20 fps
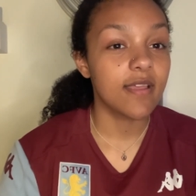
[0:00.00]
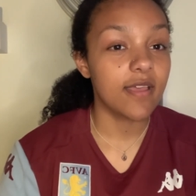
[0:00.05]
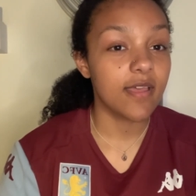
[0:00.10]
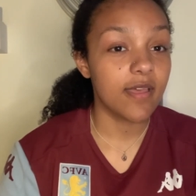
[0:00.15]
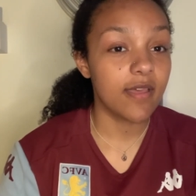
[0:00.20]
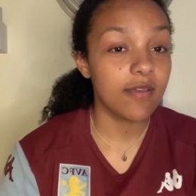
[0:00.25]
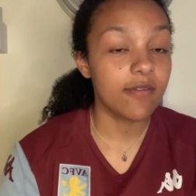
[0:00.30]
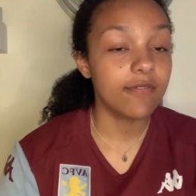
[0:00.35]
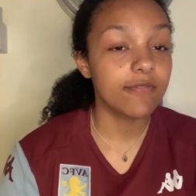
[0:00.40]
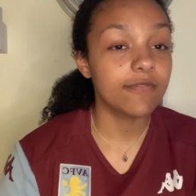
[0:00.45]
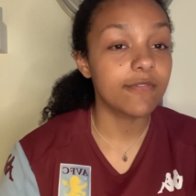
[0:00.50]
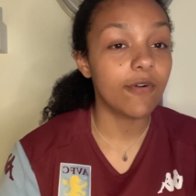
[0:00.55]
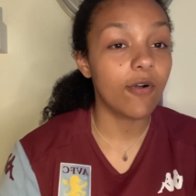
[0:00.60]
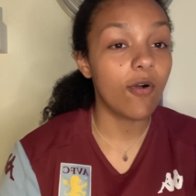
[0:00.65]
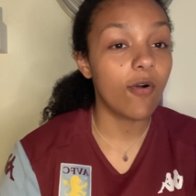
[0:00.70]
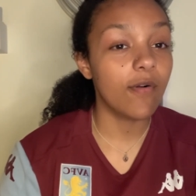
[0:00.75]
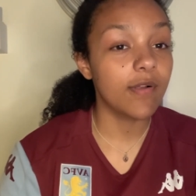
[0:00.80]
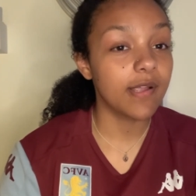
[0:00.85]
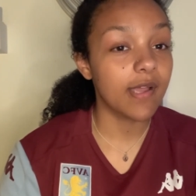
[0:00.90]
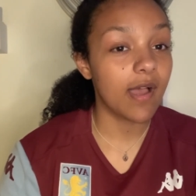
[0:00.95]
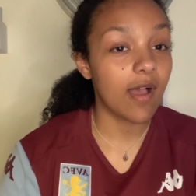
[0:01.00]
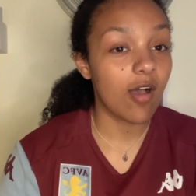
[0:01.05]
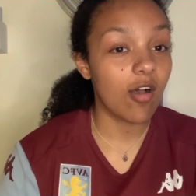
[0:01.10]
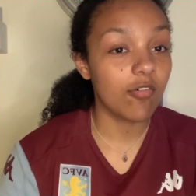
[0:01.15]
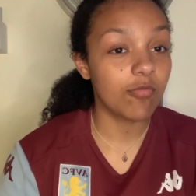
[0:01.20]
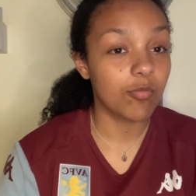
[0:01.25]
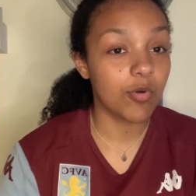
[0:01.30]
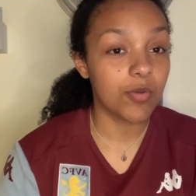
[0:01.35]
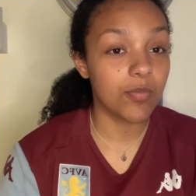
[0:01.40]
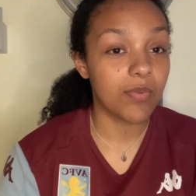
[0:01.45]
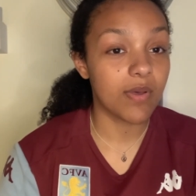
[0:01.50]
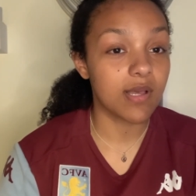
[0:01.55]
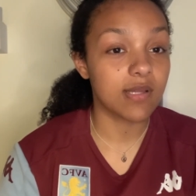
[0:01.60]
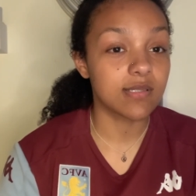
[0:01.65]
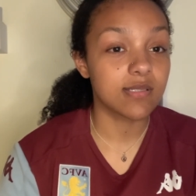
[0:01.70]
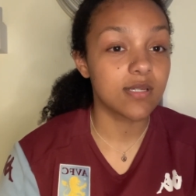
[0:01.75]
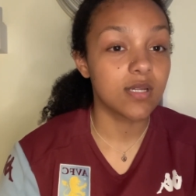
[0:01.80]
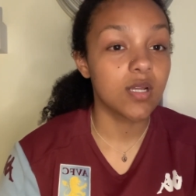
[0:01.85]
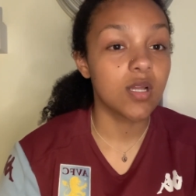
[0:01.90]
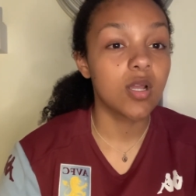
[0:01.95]
if I get out of my bed,
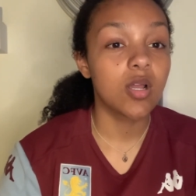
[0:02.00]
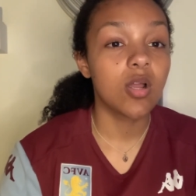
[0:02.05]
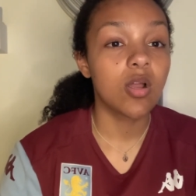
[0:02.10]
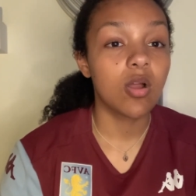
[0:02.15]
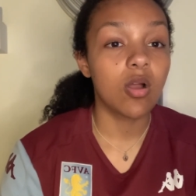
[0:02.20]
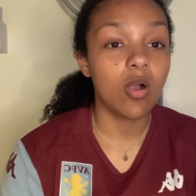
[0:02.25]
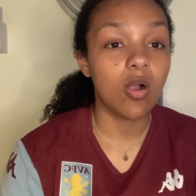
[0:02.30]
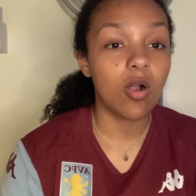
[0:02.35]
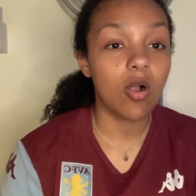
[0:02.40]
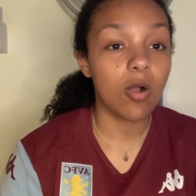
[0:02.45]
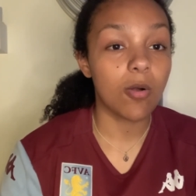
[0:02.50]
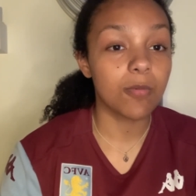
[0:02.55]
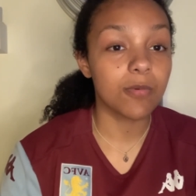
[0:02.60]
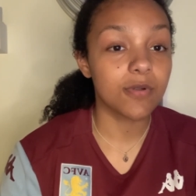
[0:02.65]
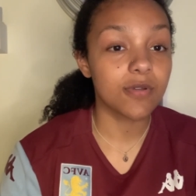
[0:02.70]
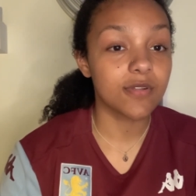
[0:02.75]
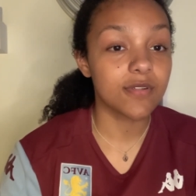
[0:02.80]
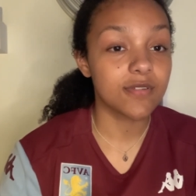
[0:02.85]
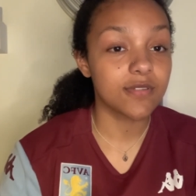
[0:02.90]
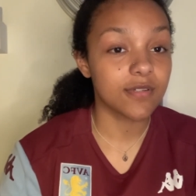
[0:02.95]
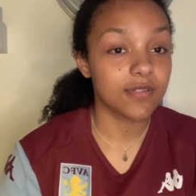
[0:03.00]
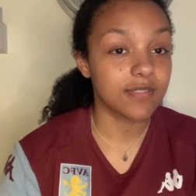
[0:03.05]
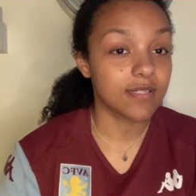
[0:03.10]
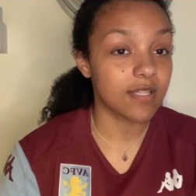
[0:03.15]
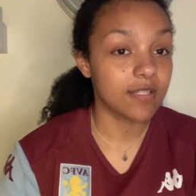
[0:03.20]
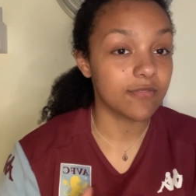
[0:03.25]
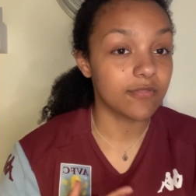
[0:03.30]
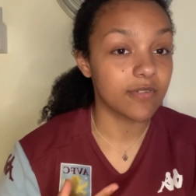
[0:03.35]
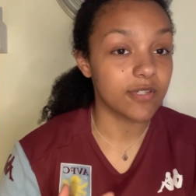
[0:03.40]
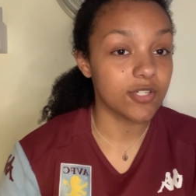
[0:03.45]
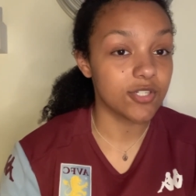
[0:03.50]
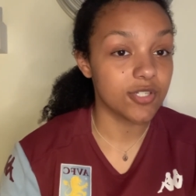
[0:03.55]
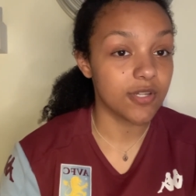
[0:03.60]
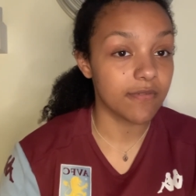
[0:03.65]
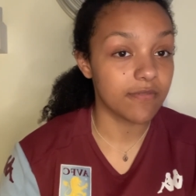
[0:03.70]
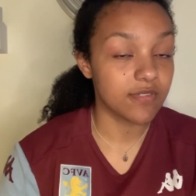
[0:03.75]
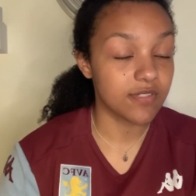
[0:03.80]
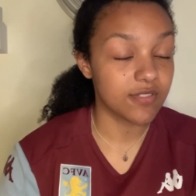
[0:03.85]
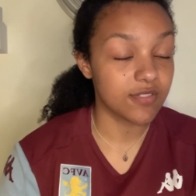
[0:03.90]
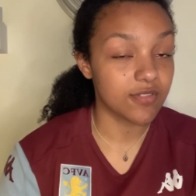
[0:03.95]
I'm gonna successfully
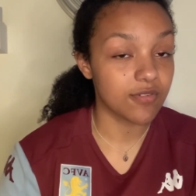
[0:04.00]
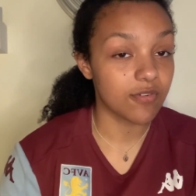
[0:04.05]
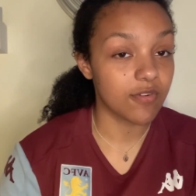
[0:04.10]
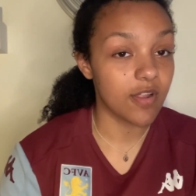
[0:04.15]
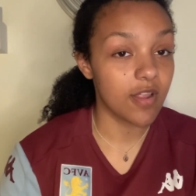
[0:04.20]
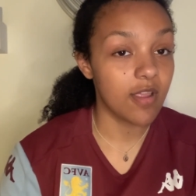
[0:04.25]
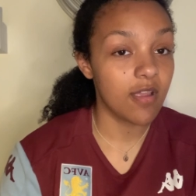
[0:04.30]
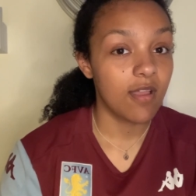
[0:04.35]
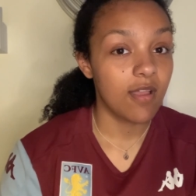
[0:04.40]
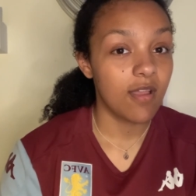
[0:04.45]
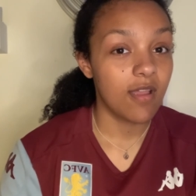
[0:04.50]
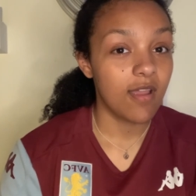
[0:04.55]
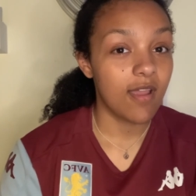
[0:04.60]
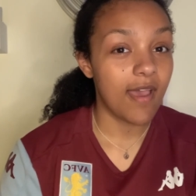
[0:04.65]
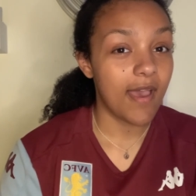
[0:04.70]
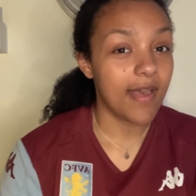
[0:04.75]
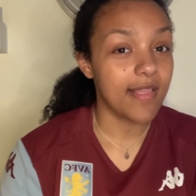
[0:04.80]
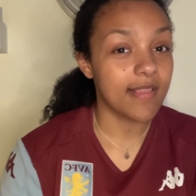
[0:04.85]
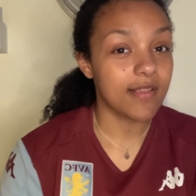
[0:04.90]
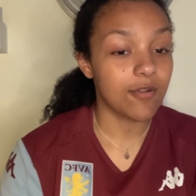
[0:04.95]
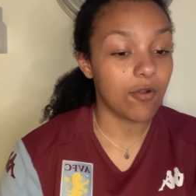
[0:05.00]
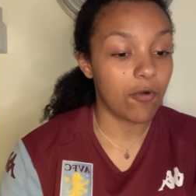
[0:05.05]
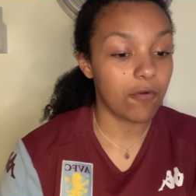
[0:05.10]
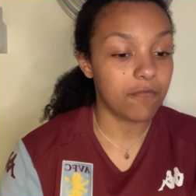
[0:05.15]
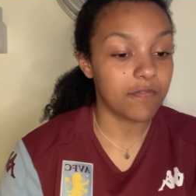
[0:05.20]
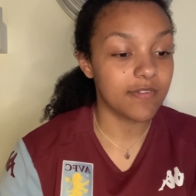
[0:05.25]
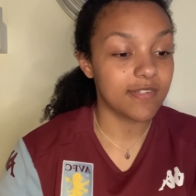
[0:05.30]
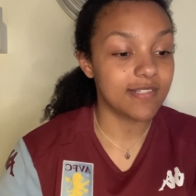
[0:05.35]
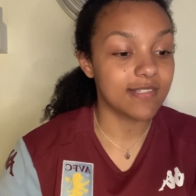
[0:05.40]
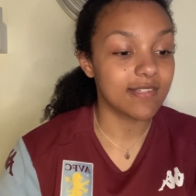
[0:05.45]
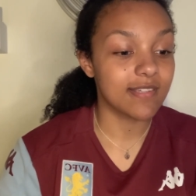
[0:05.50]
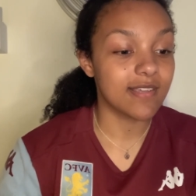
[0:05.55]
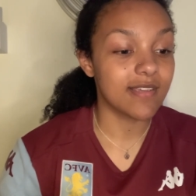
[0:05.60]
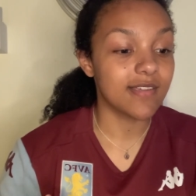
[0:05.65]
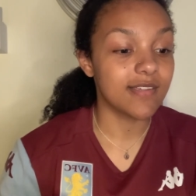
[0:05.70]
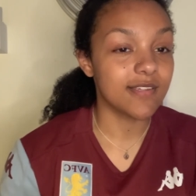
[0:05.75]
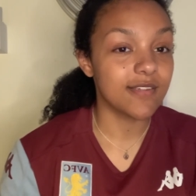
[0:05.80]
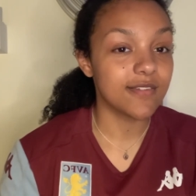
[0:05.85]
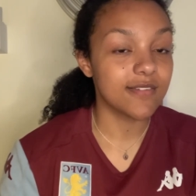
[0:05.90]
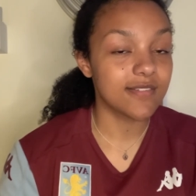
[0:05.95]
shift tonight. And then obviously
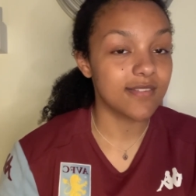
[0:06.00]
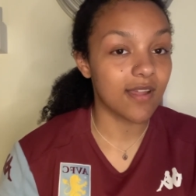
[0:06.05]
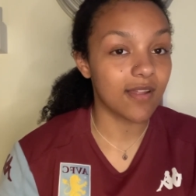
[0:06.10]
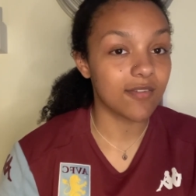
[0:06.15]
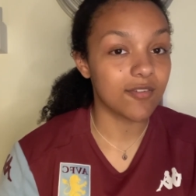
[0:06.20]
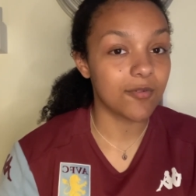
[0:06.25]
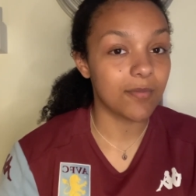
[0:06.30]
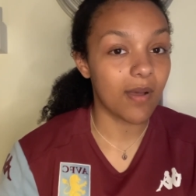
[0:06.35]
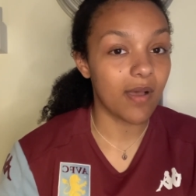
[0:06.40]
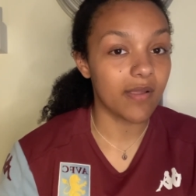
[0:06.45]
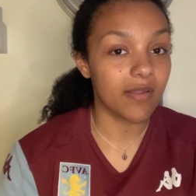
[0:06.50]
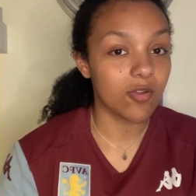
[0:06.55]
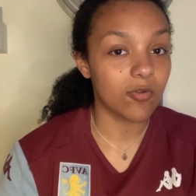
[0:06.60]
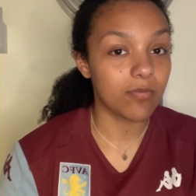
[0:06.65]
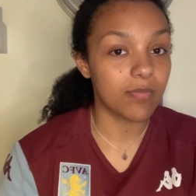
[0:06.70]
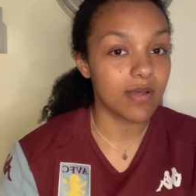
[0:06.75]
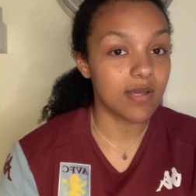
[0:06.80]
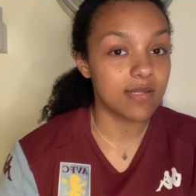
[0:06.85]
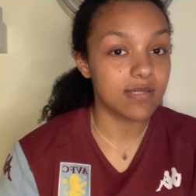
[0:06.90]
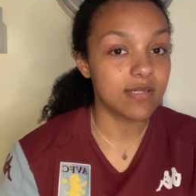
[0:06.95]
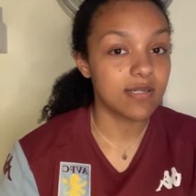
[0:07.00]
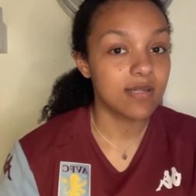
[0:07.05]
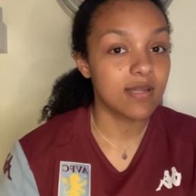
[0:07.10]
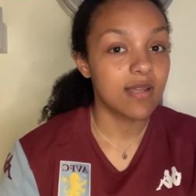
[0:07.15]
you stand up out of your bed.